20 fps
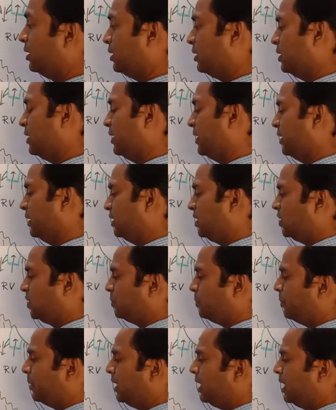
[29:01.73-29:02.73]
this
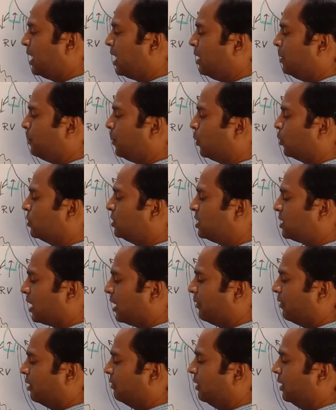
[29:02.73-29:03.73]
pre and
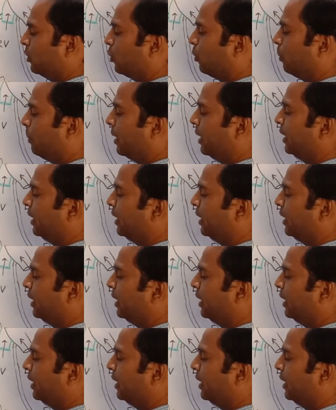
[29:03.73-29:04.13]
postcaval will open